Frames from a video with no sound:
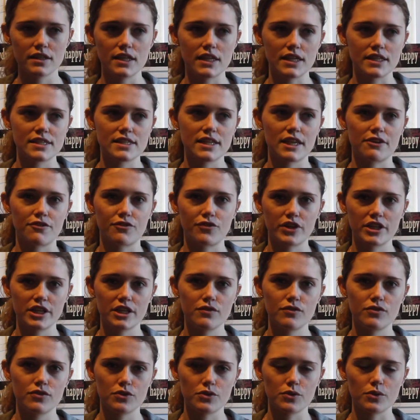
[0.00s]
It's like for any
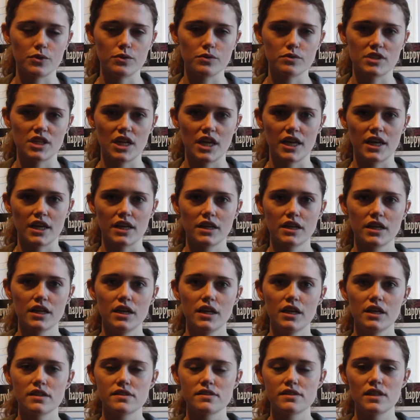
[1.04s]
of you who take
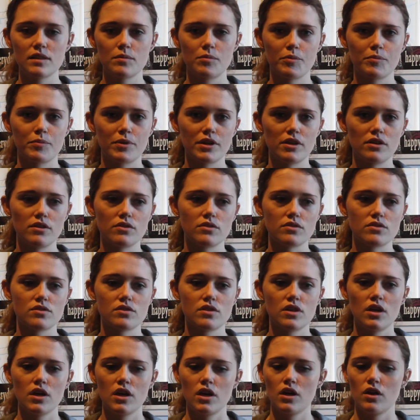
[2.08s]
sleeping pills
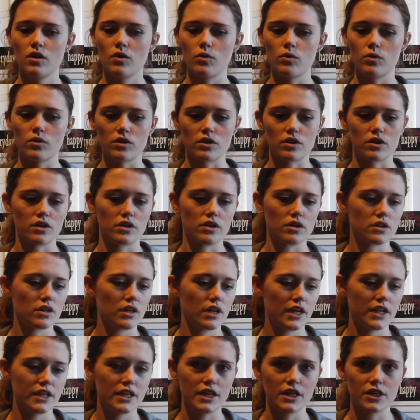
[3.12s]
or
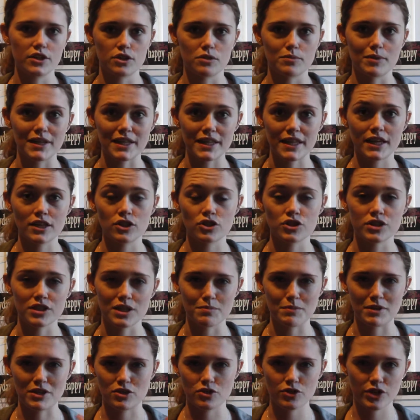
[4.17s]
any other medication that
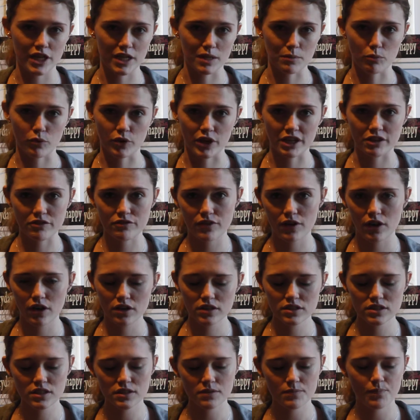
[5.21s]
makes you kind of brain
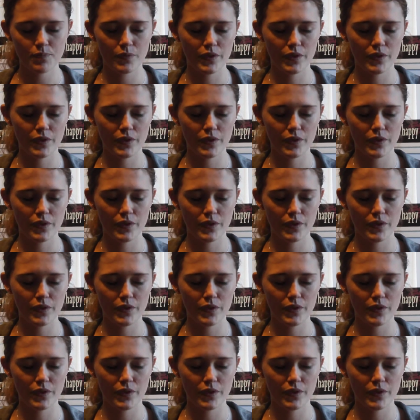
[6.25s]
fogged.